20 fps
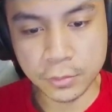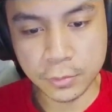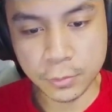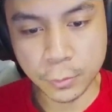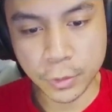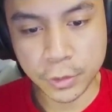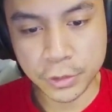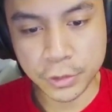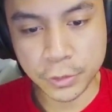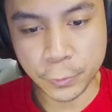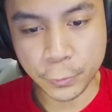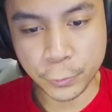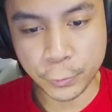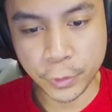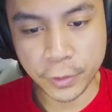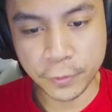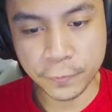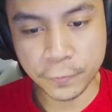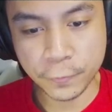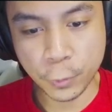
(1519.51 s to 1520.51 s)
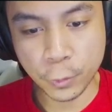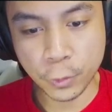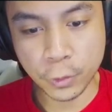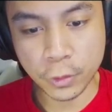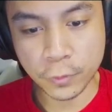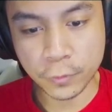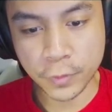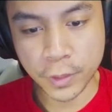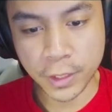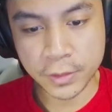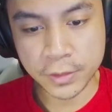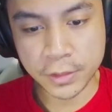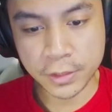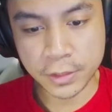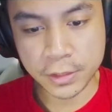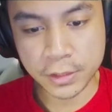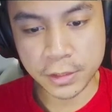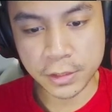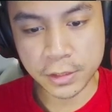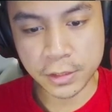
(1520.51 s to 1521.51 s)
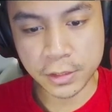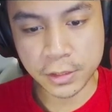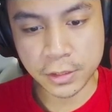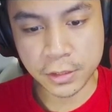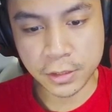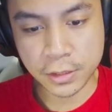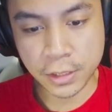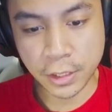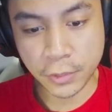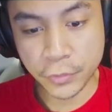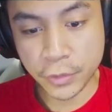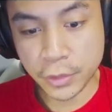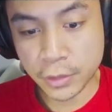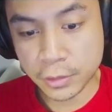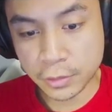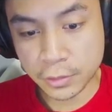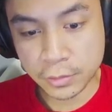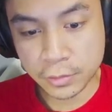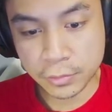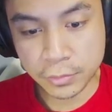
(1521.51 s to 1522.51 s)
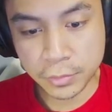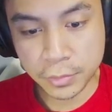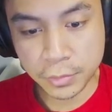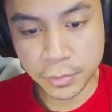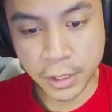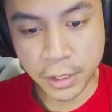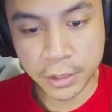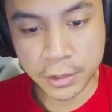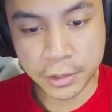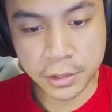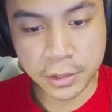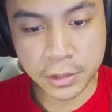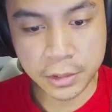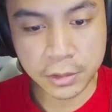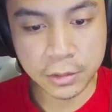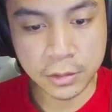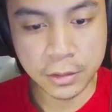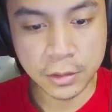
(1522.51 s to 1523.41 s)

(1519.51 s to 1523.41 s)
1, 2, 3, 4, 5, 6, 7 heads.